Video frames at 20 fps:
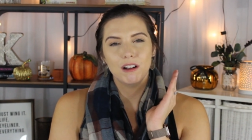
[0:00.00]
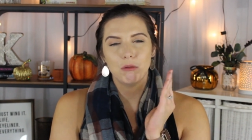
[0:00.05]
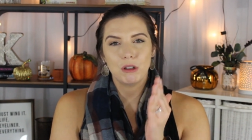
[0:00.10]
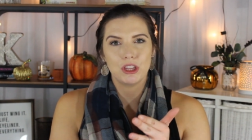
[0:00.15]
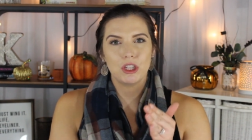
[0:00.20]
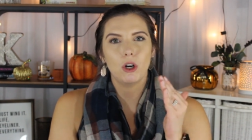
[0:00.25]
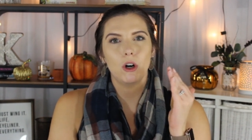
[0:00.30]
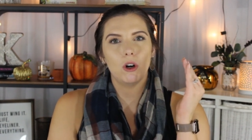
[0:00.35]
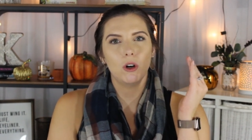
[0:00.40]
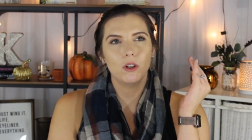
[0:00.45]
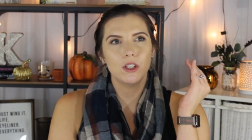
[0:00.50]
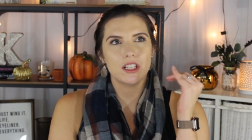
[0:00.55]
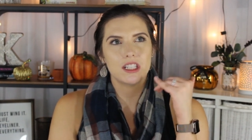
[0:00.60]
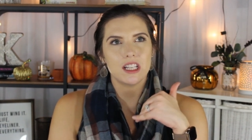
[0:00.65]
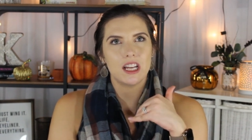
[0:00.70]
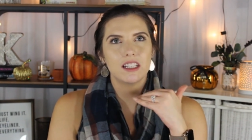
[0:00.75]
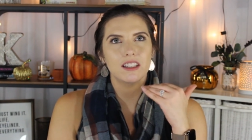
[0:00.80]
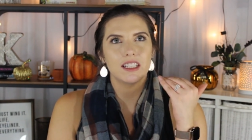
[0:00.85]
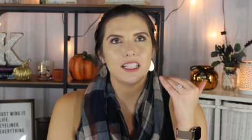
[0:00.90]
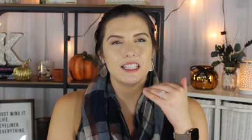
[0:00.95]
with the whole
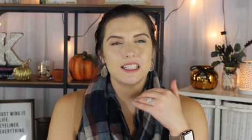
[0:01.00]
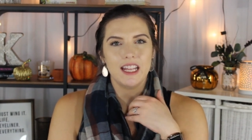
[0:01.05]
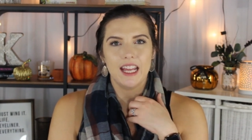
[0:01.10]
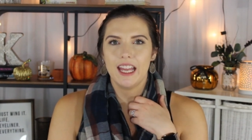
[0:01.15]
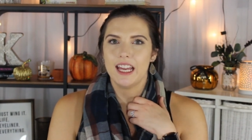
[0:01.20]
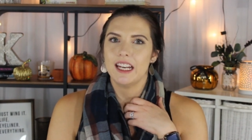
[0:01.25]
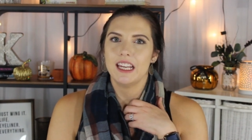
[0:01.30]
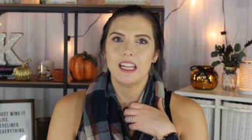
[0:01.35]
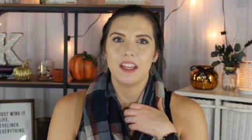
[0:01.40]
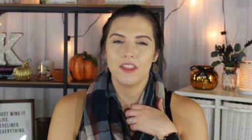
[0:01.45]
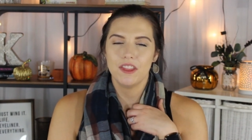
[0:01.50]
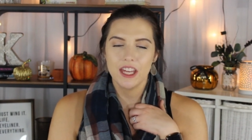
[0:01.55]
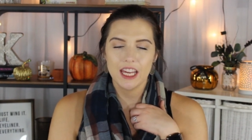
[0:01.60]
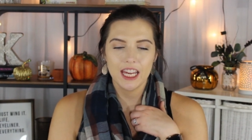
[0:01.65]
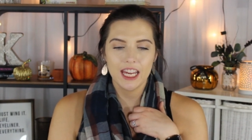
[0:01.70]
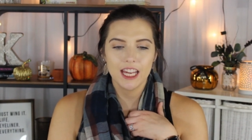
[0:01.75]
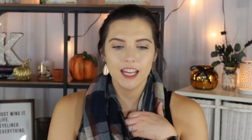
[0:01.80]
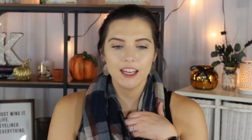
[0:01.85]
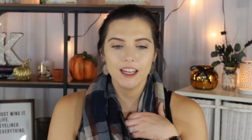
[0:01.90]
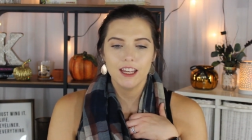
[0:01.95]
sunless tanning
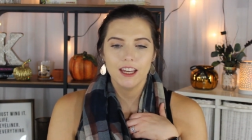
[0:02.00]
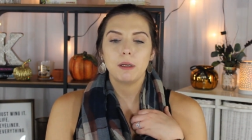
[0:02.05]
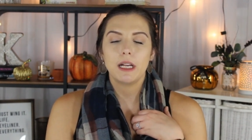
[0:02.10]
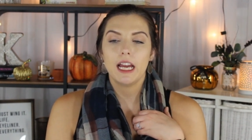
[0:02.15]
thing.